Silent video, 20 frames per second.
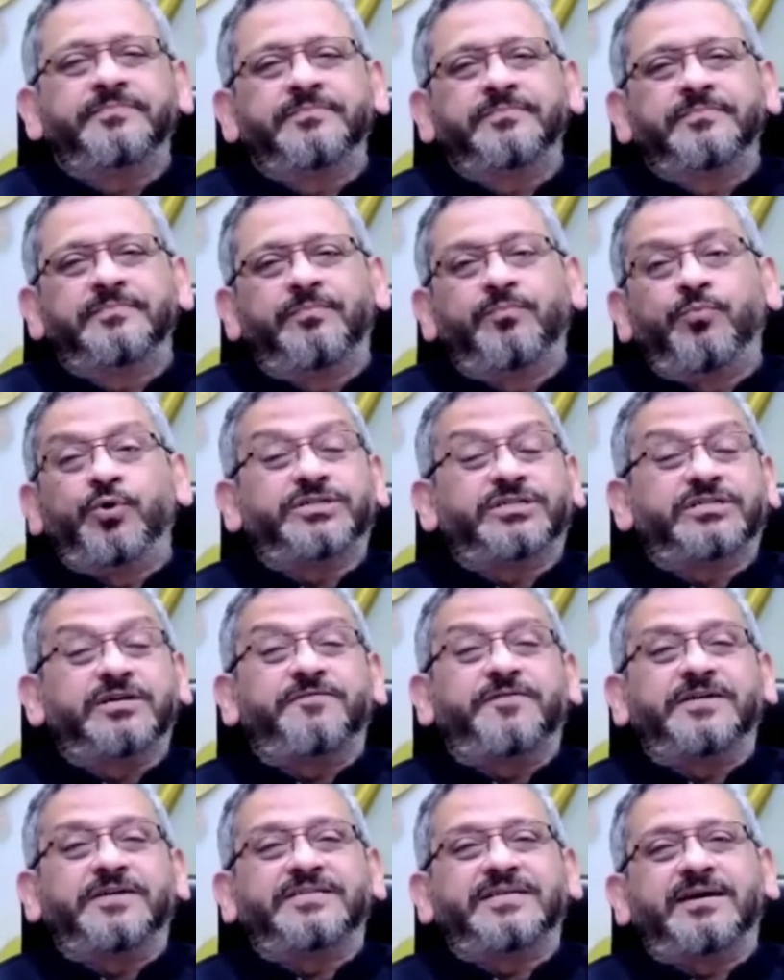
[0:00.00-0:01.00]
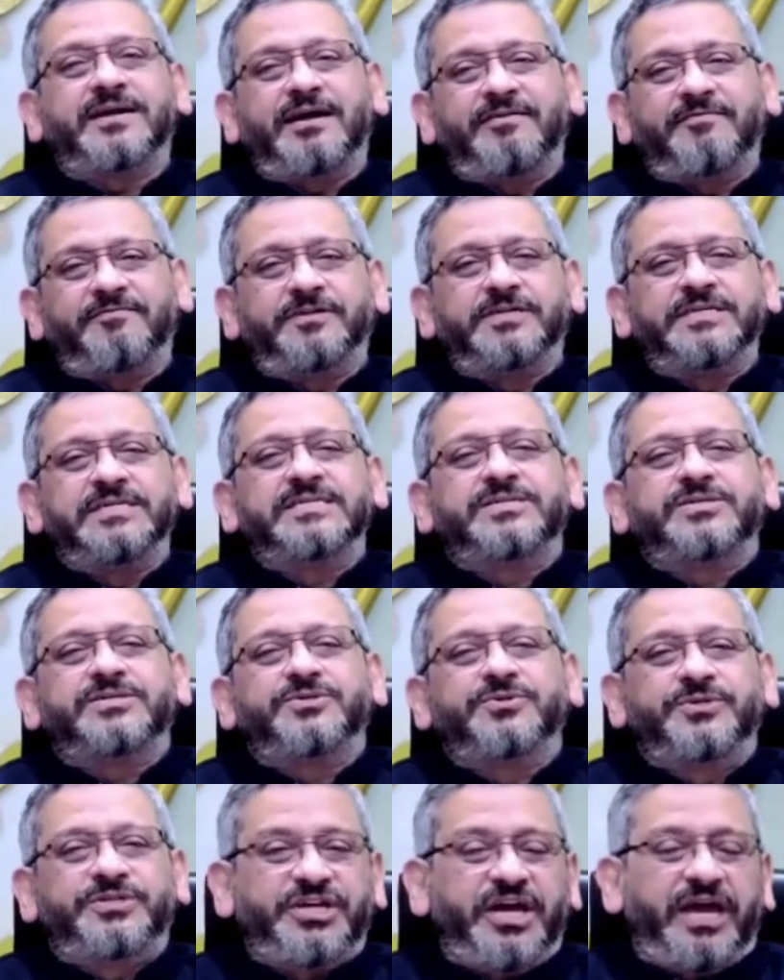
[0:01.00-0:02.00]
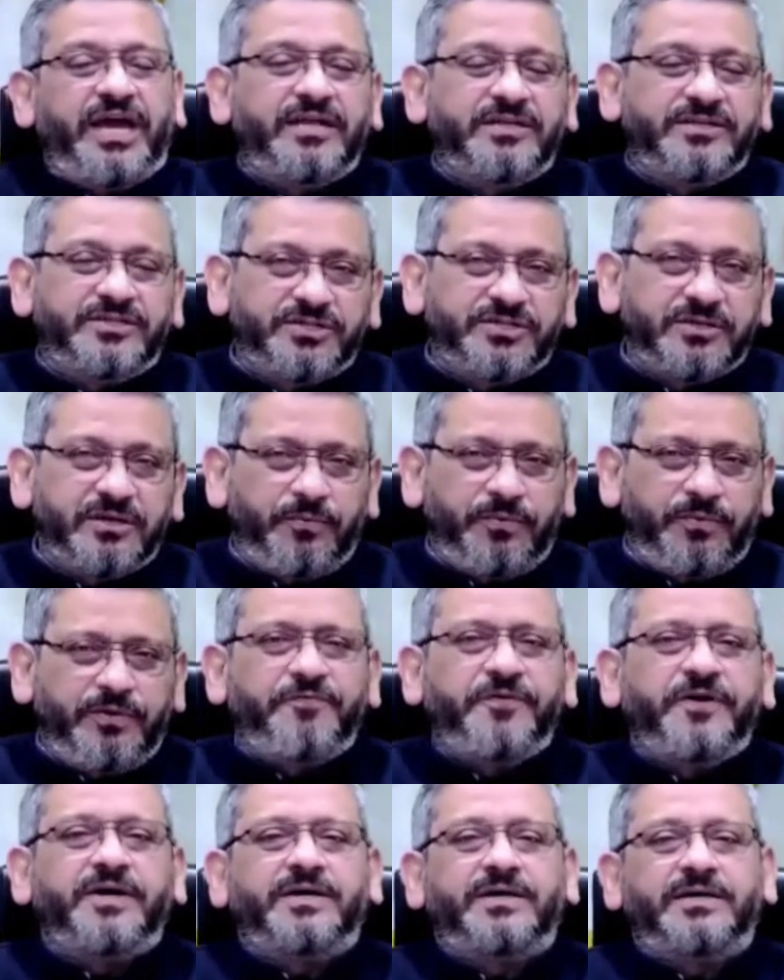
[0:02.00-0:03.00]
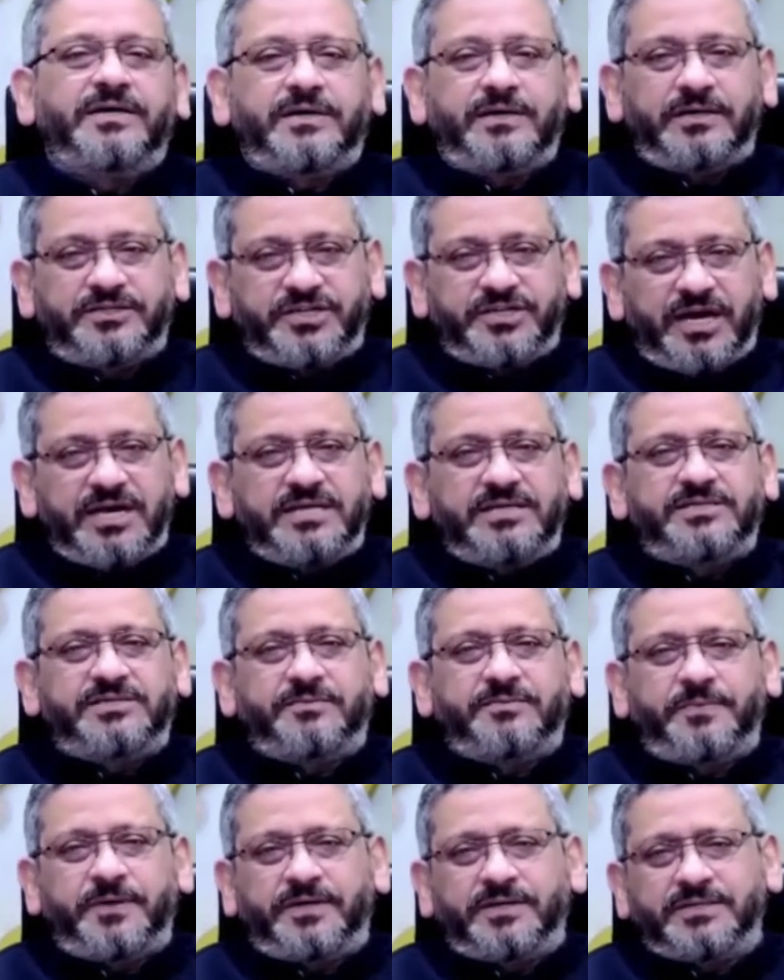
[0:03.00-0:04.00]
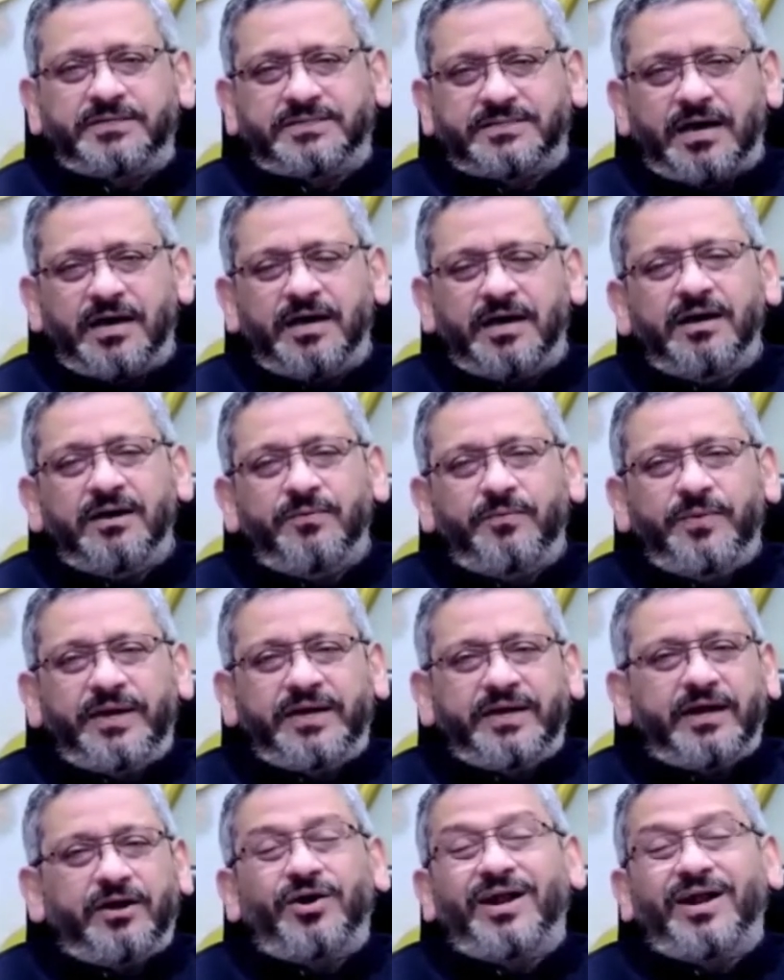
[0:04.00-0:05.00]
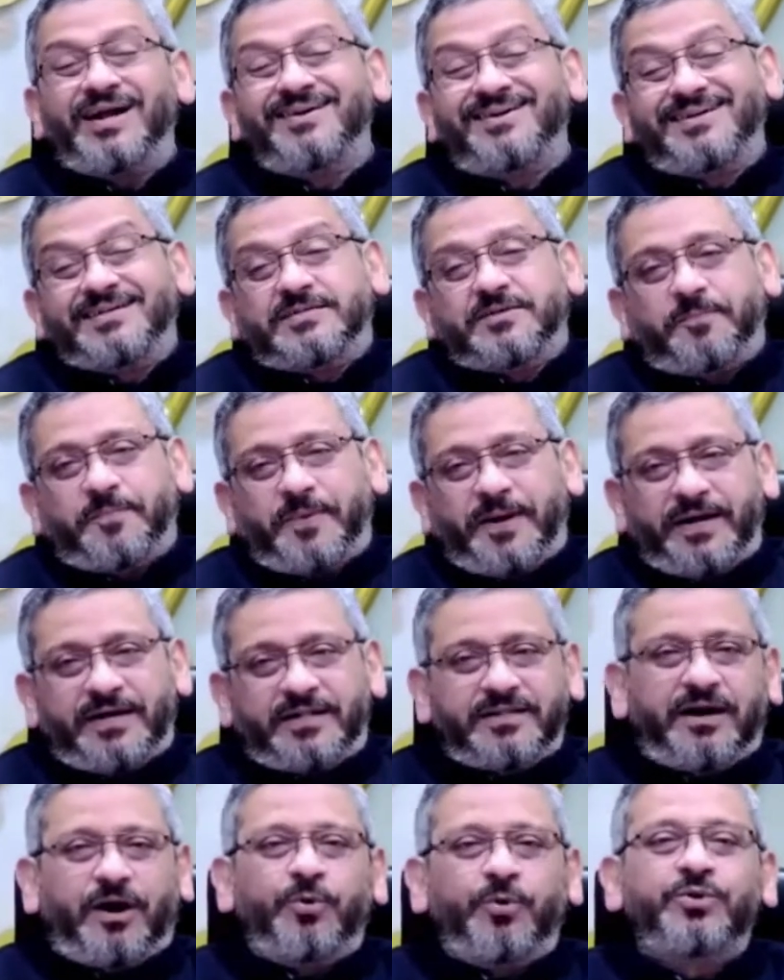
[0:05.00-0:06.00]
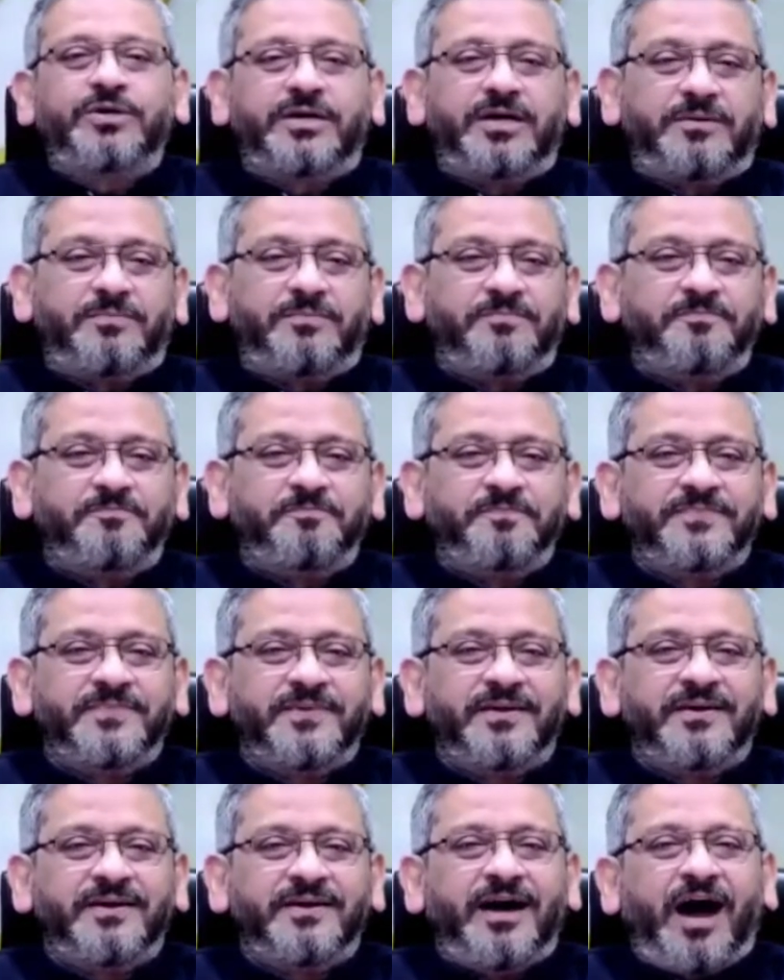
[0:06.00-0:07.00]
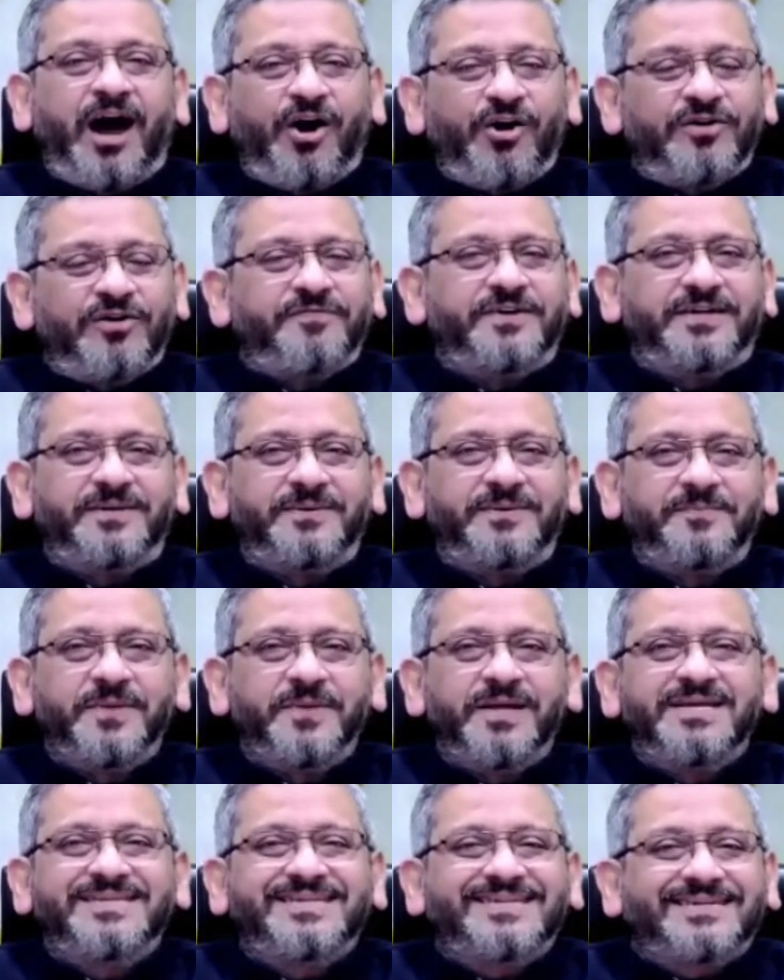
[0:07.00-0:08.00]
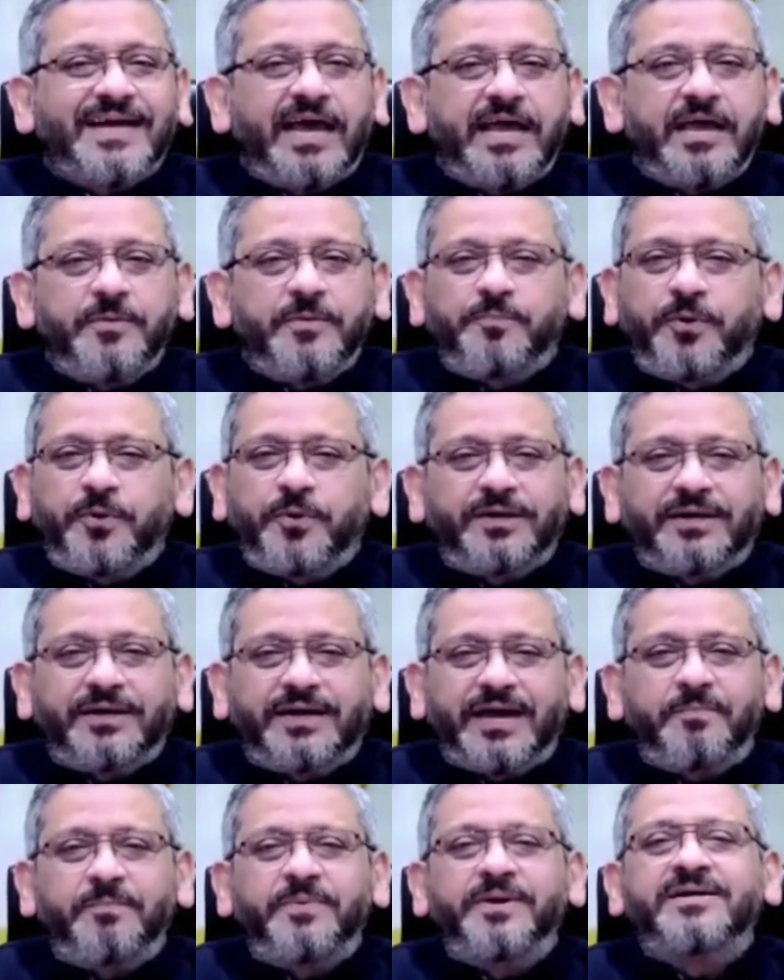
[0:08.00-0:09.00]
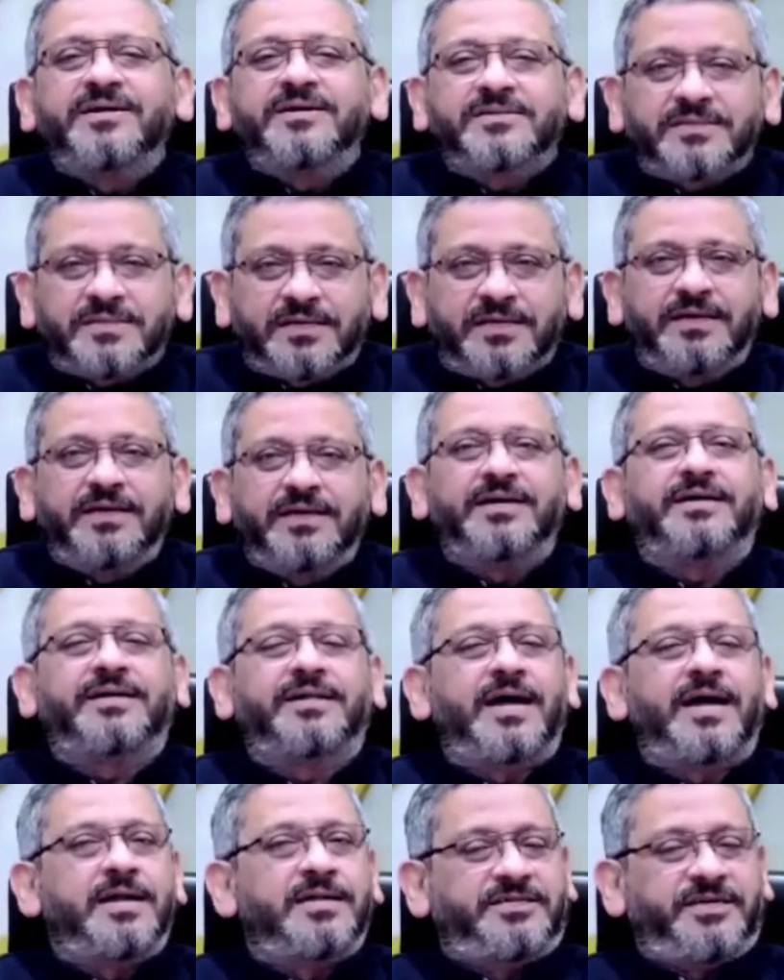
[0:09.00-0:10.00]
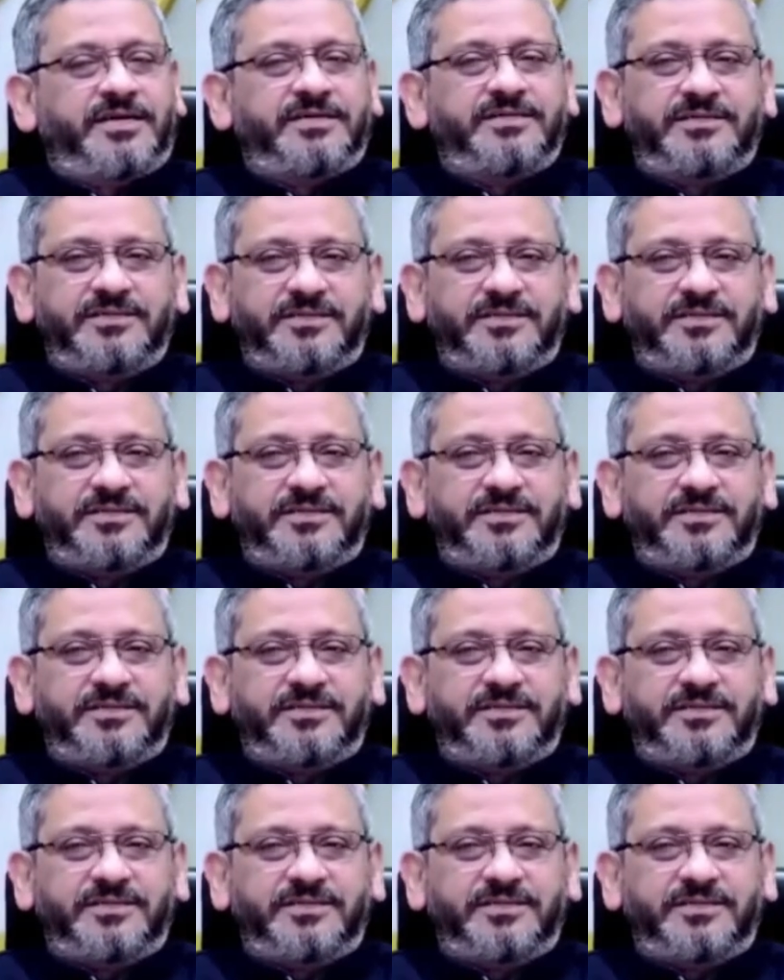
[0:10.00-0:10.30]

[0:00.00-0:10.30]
Most of us are averse to change. We fear a change because we cannot anticipate the outcome. However, staying put can be riskier than changing.